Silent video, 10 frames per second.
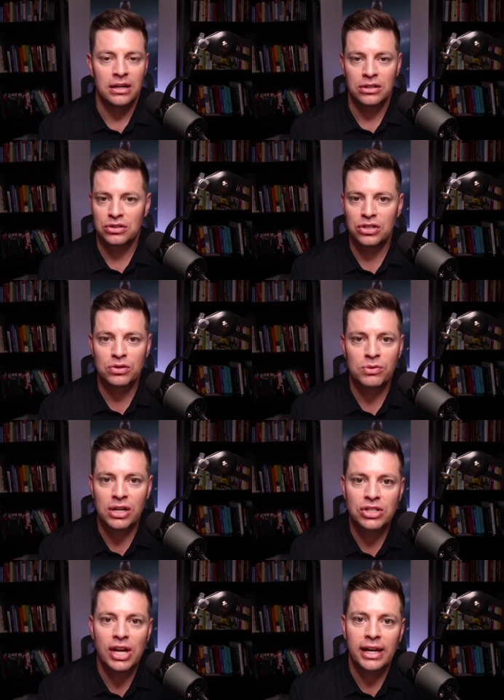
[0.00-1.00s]
just want
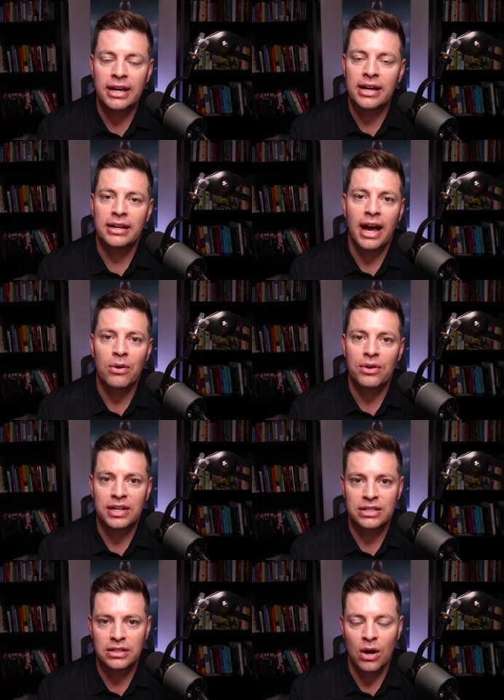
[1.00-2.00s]
to check in. How are
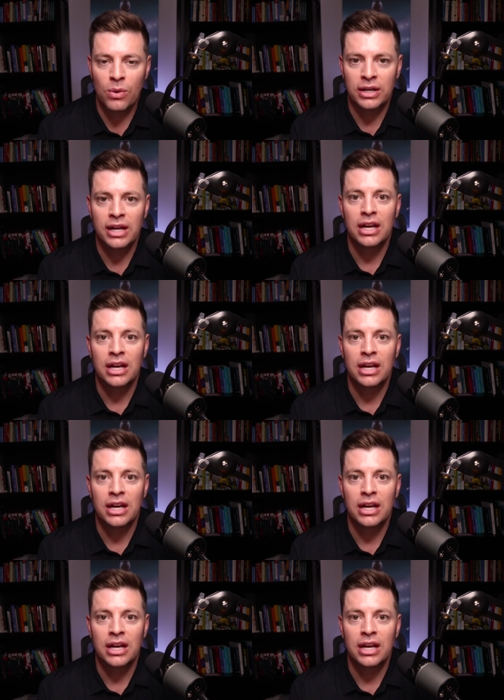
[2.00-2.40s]
things going?